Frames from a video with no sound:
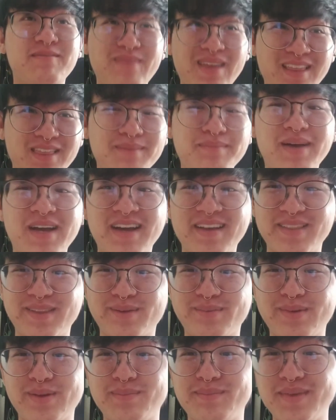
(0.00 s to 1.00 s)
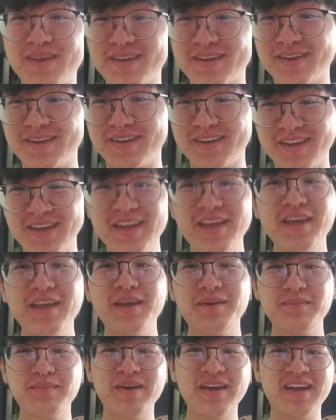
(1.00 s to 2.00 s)
the pot a little bit bigger,
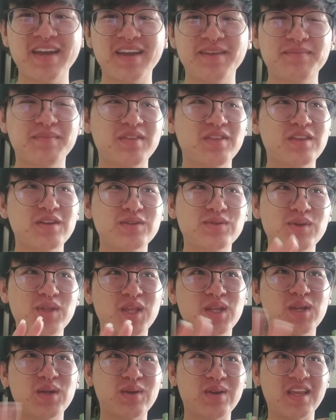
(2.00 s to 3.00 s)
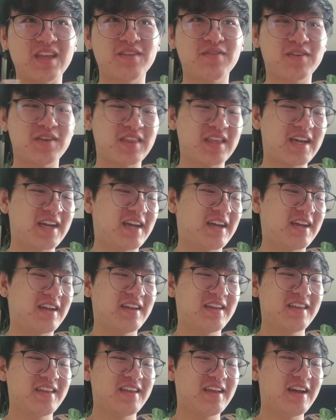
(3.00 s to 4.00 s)
but there's really no need for that
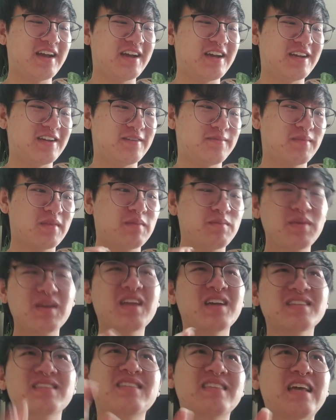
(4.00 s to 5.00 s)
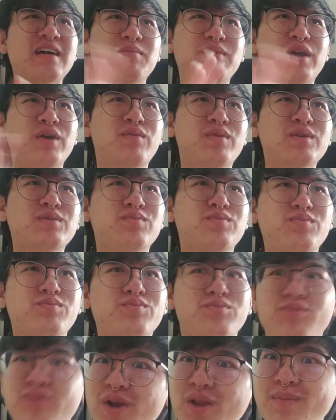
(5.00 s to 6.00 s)
because that plant was
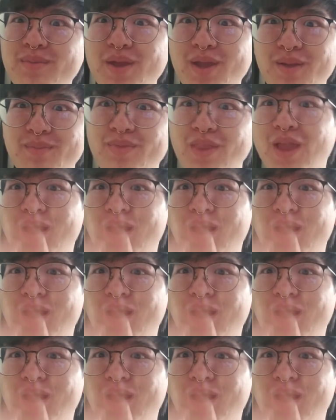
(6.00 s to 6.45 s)
pretty big.